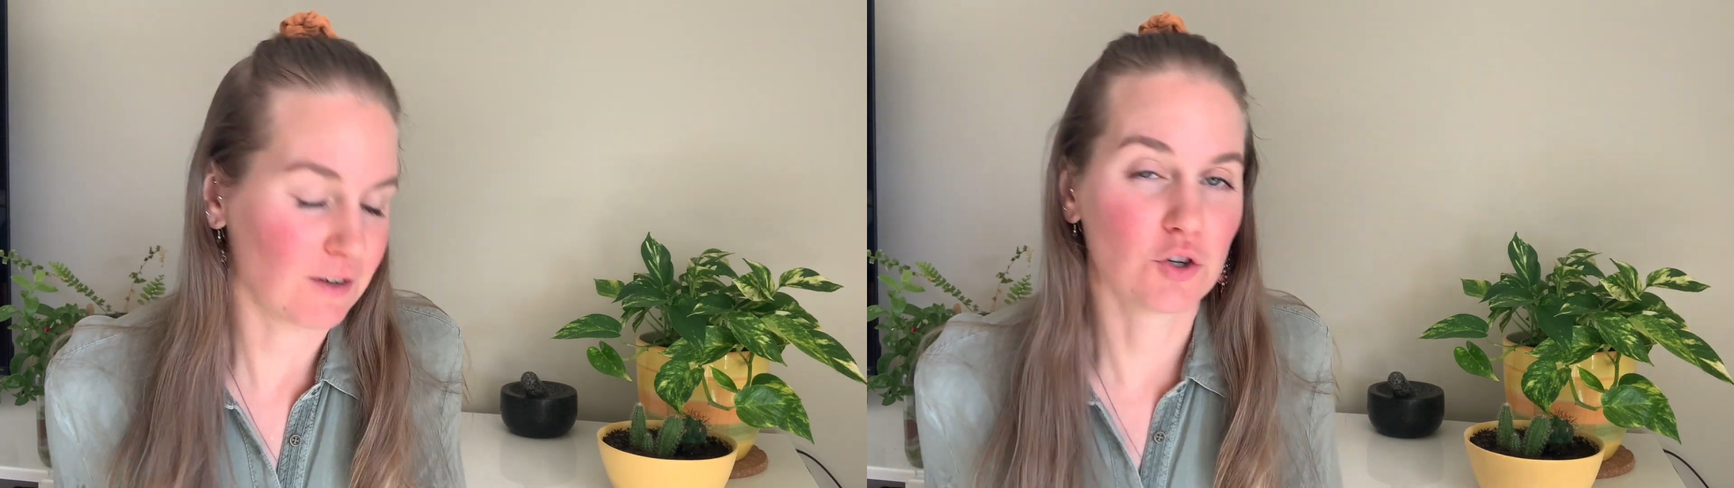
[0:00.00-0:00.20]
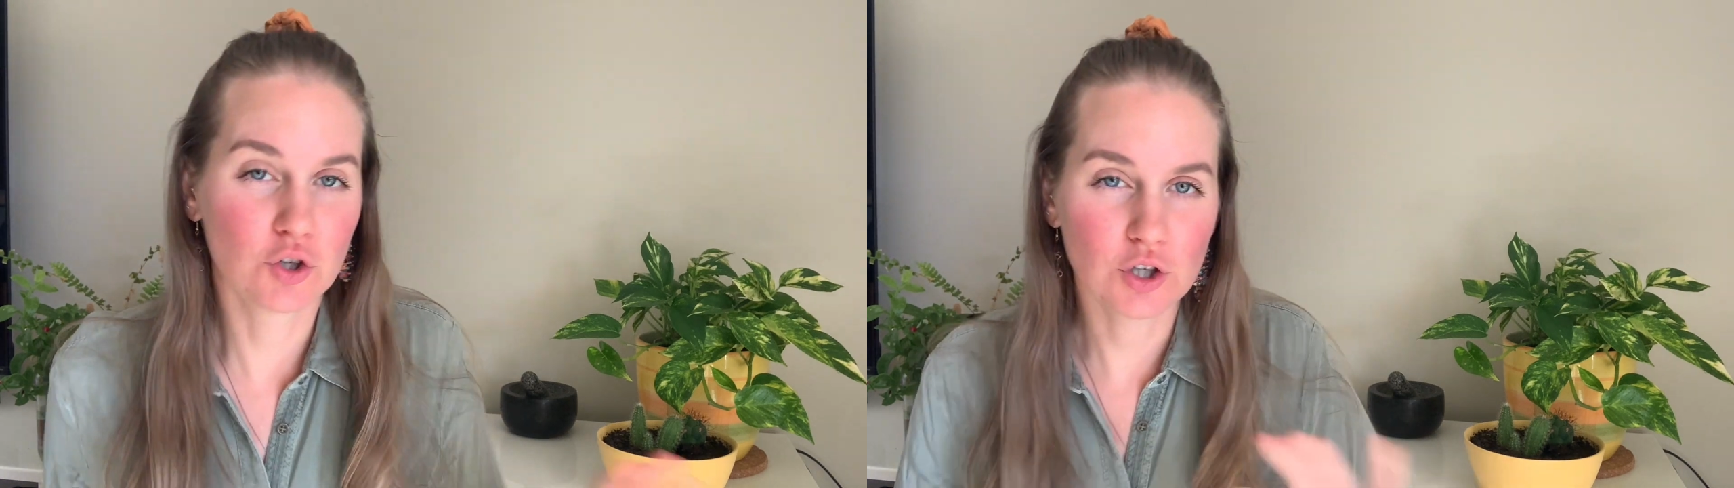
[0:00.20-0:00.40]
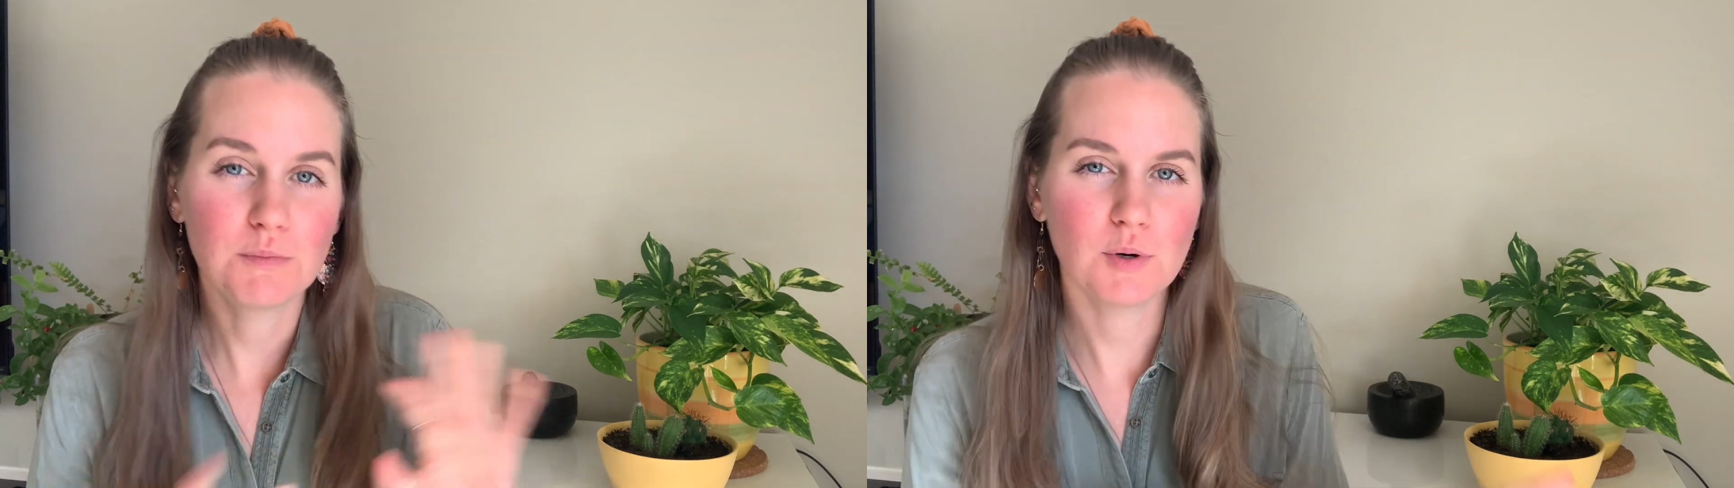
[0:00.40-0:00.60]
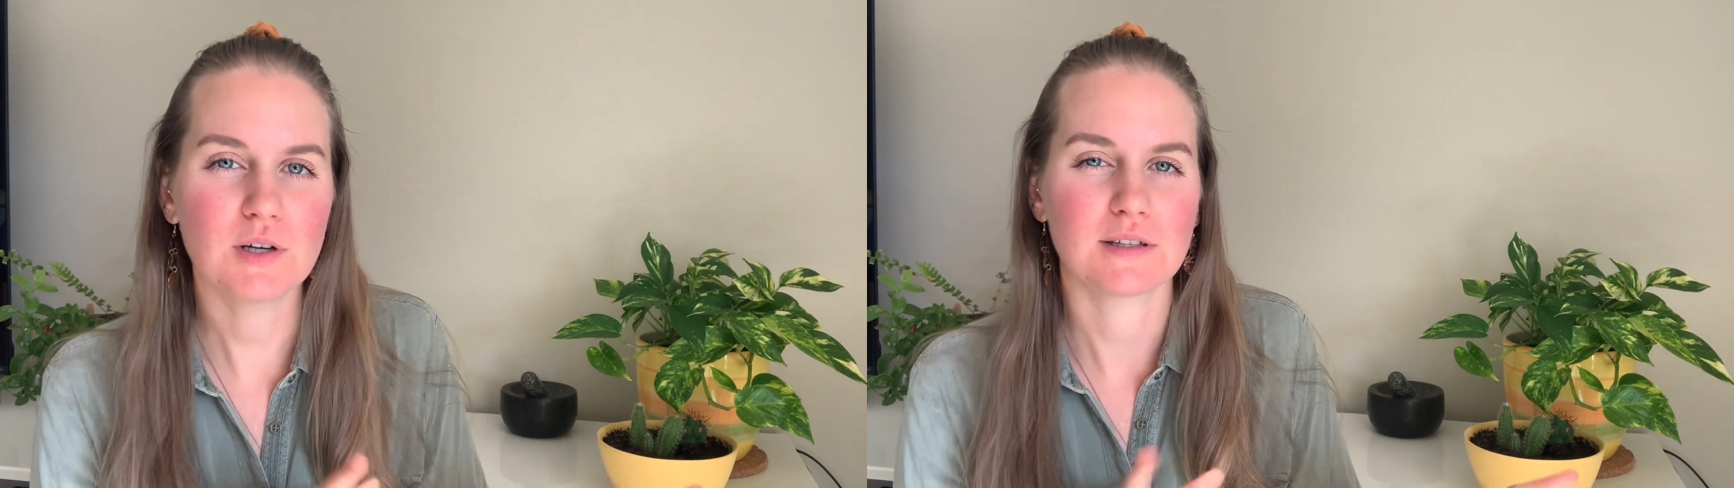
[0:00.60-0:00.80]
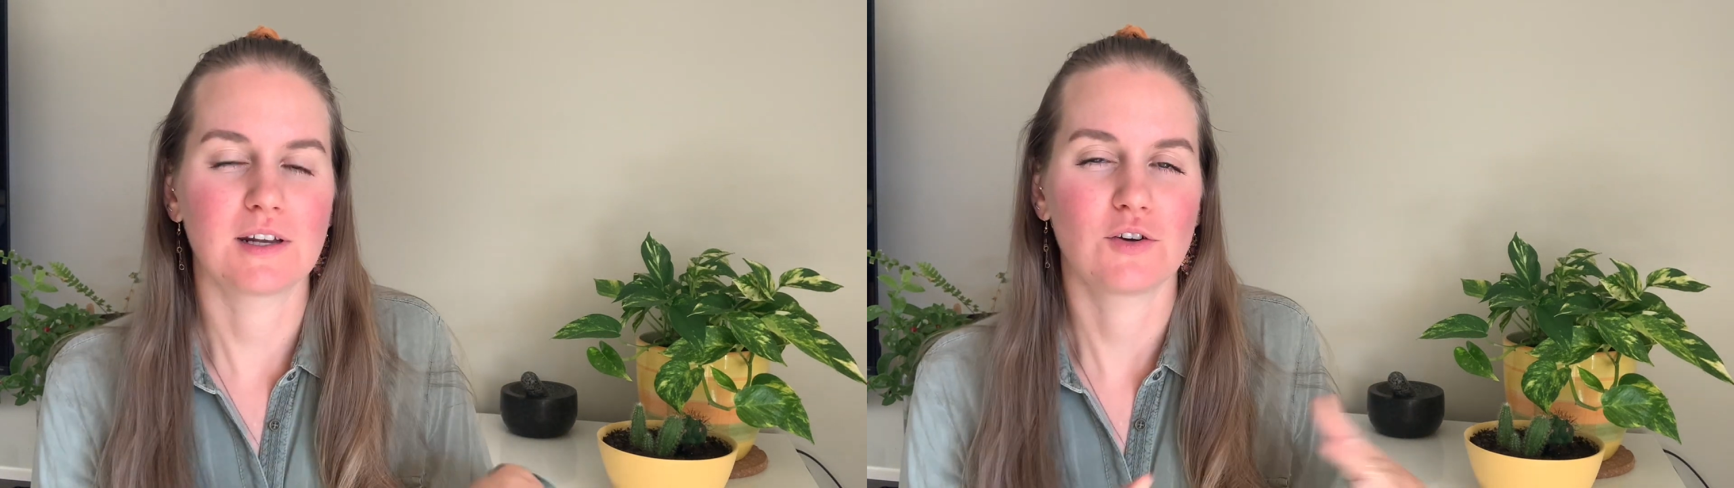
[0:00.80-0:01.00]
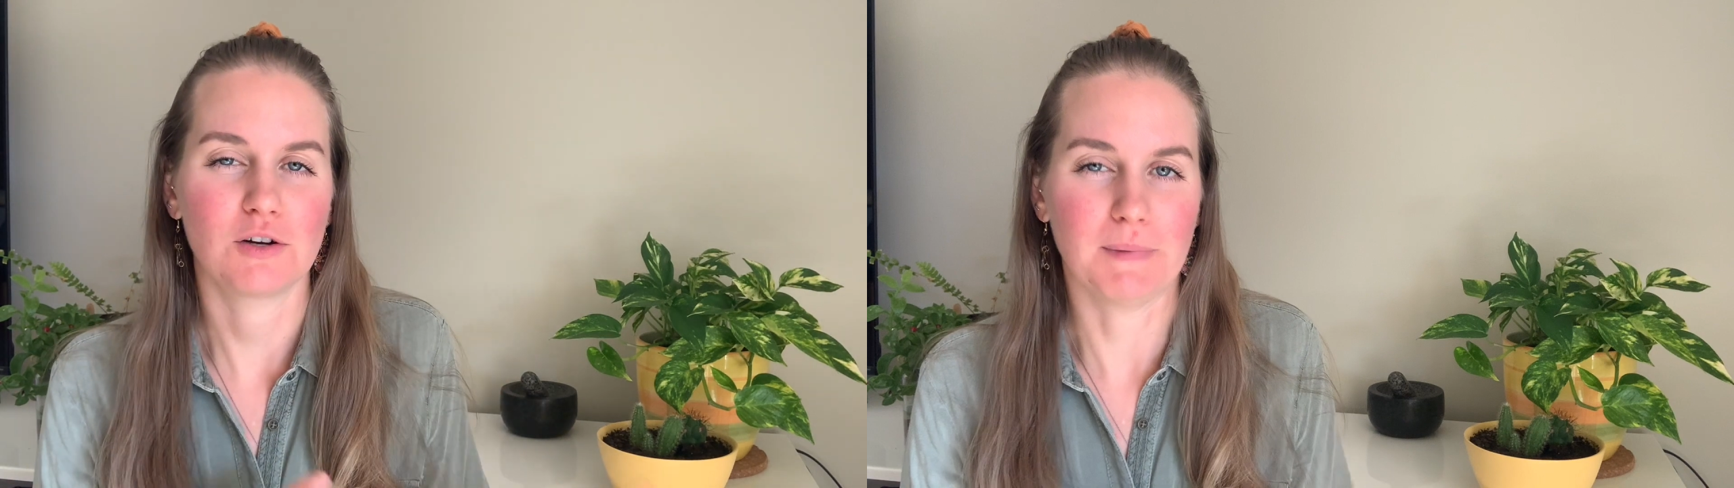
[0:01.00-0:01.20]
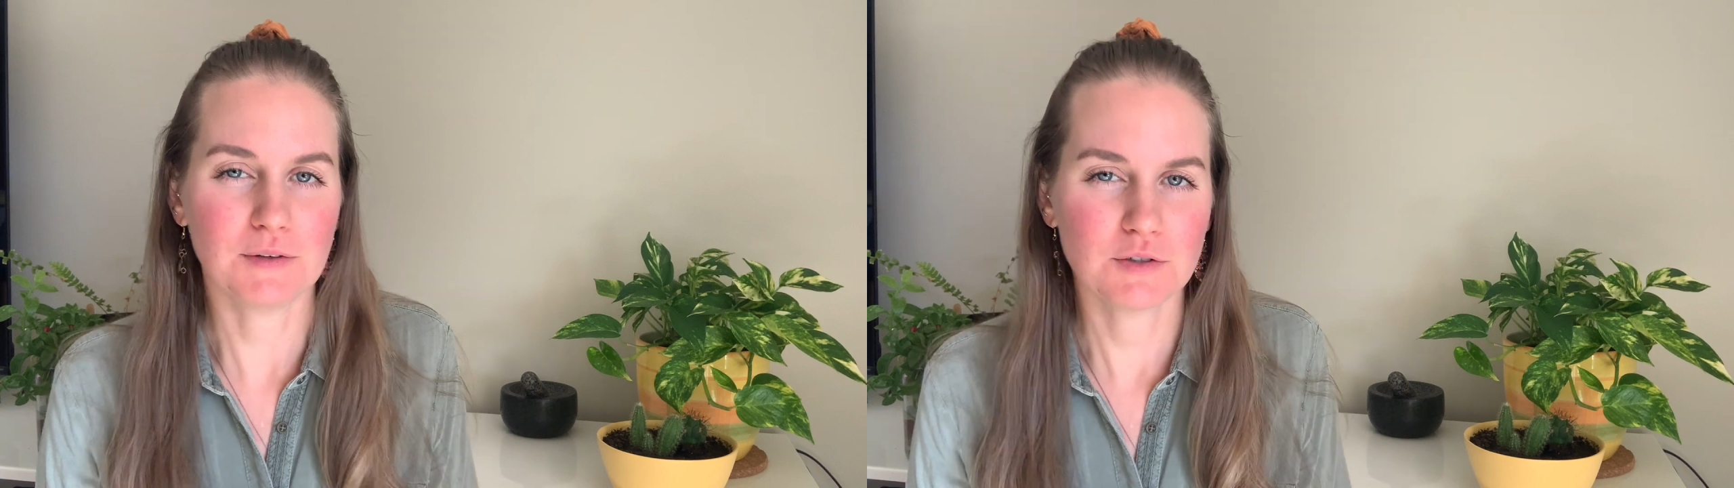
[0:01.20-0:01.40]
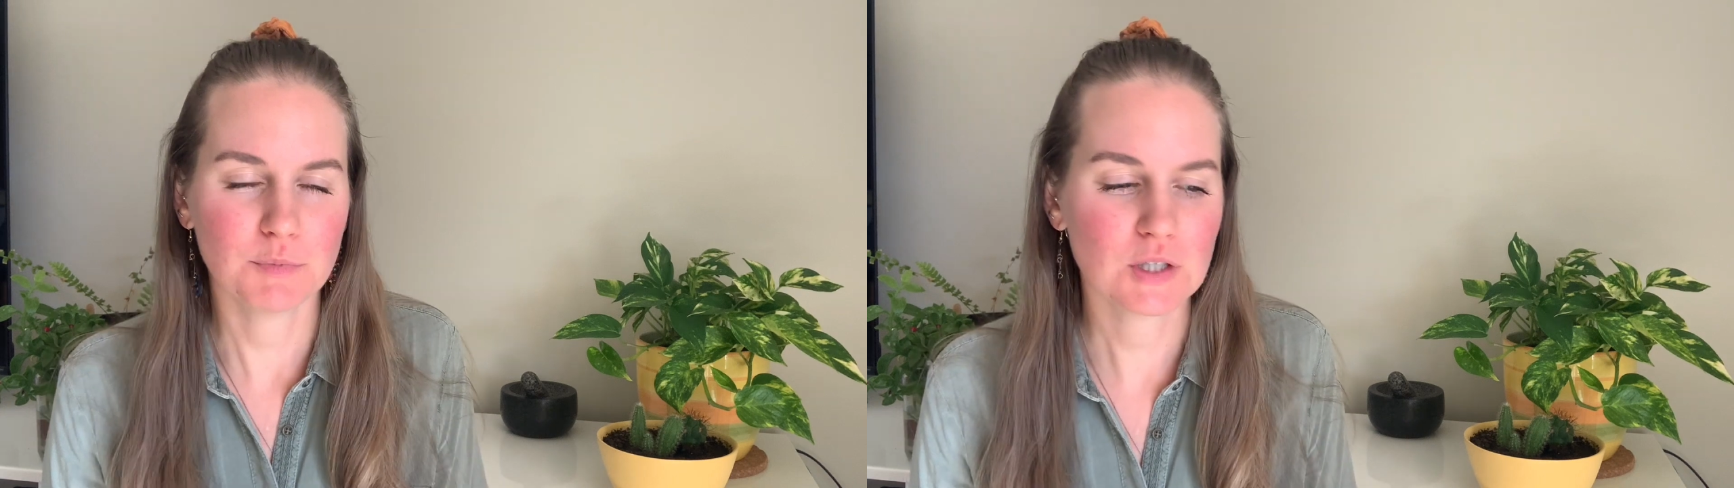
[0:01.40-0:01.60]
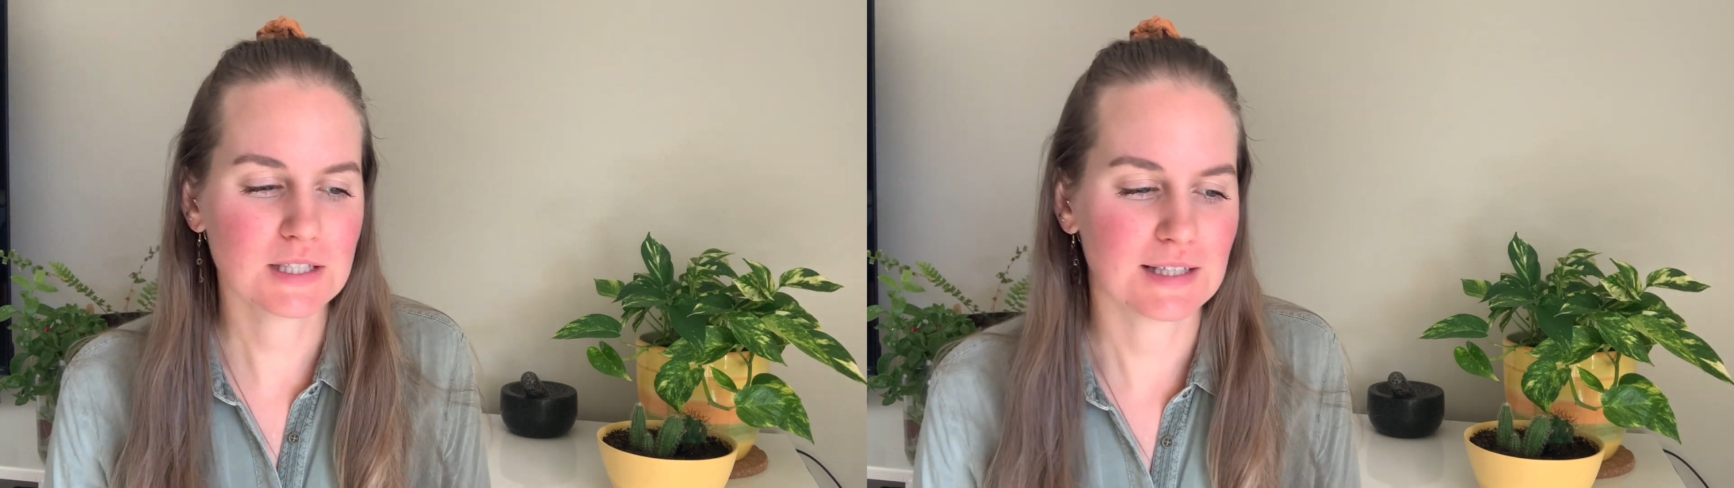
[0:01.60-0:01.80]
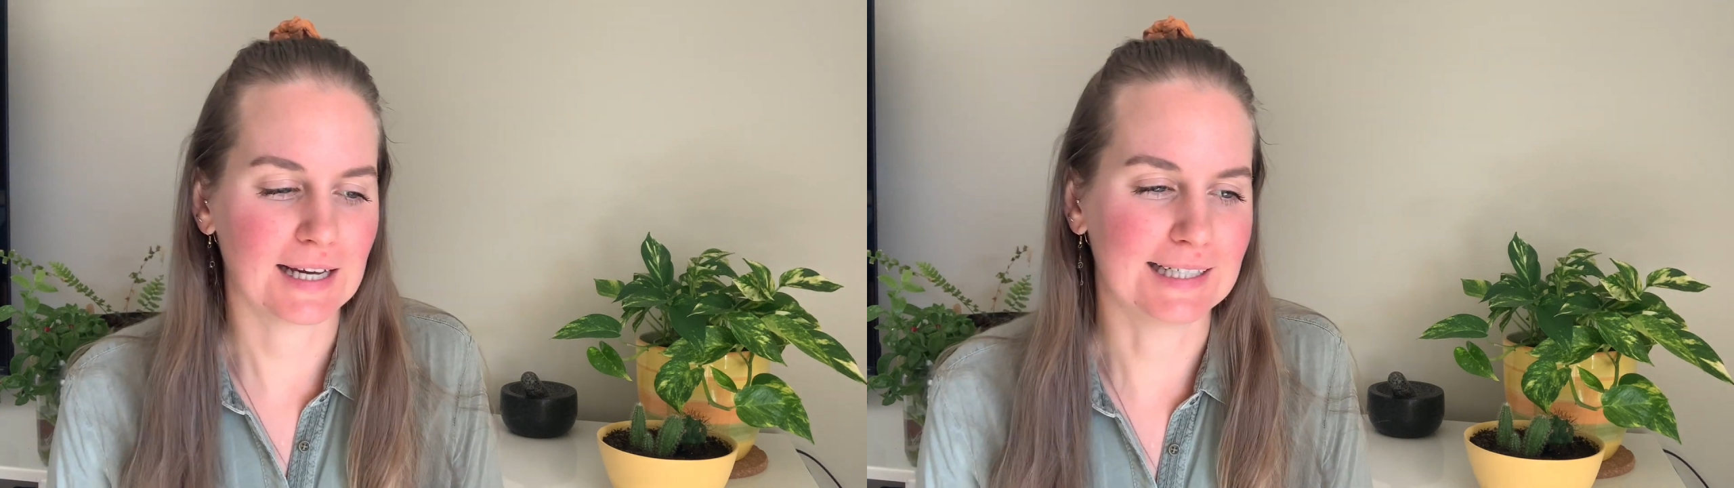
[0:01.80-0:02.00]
good books and a good amount of books.